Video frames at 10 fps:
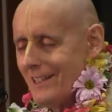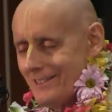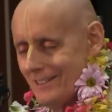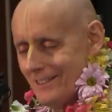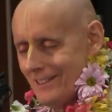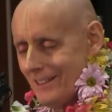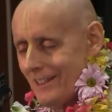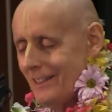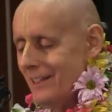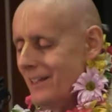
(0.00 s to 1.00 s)

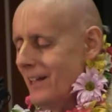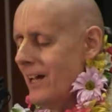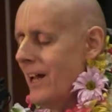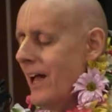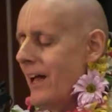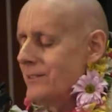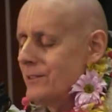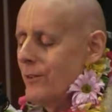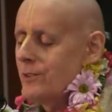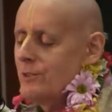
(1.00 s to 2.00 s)
entity, as
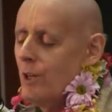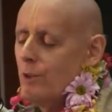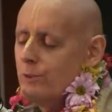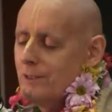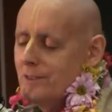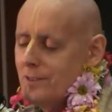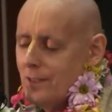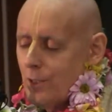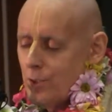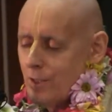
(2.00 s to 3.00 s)
there is no
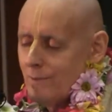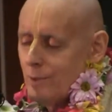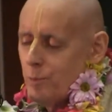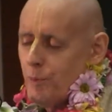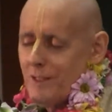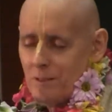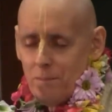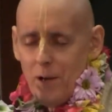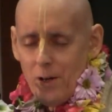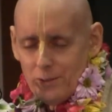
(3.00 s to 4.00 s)
distinction
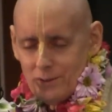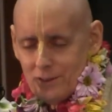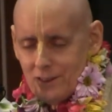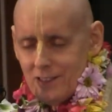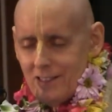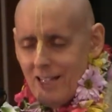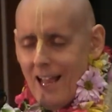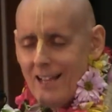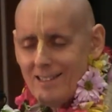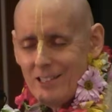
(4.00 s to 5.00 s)
between potency
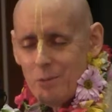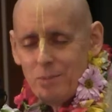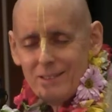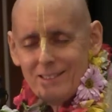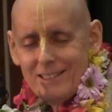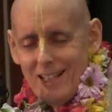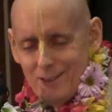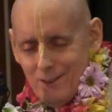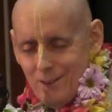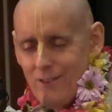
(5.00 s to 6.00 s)
and the
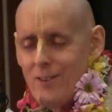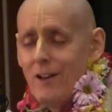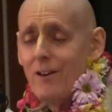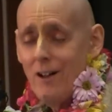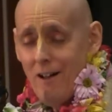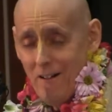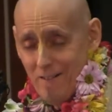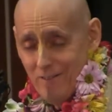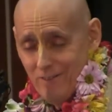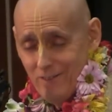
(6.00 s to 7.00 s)
possessor
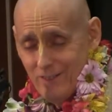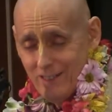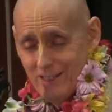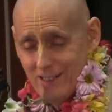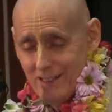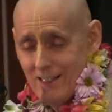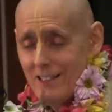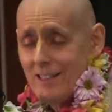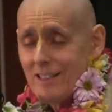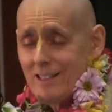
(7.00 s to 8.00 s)
thereof.
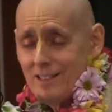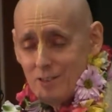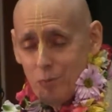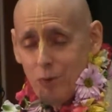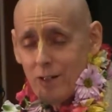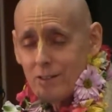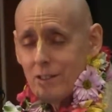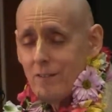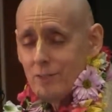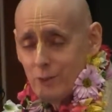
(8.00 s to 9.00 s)
In his
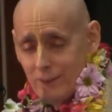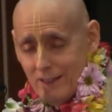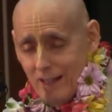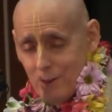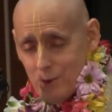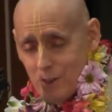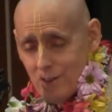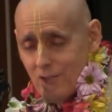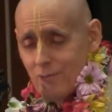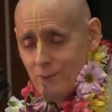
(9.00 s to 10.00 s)
work of creation
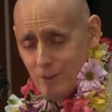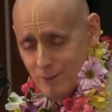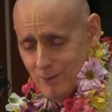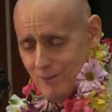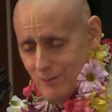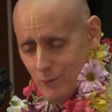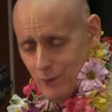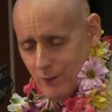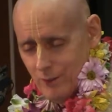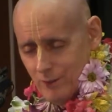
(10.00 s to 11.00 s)
of millions of
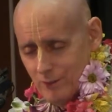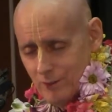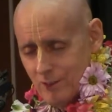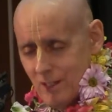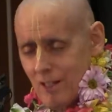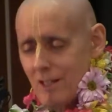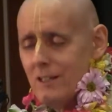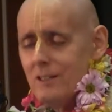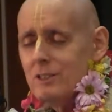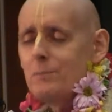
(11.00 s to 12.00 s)
worlds,
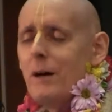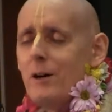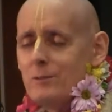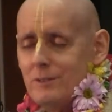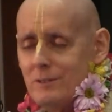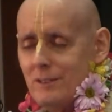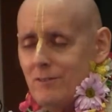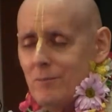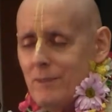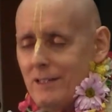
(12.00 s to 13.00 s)
his
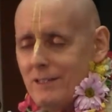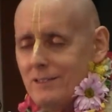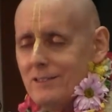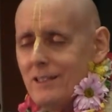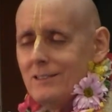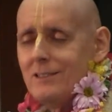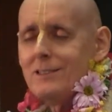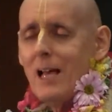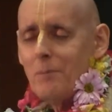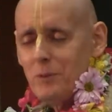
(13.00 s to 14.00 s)
potency remains
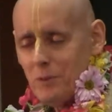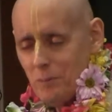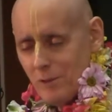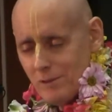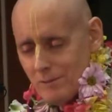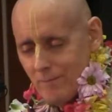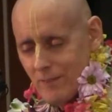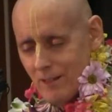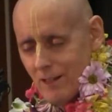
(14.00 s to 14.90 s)
inseparable.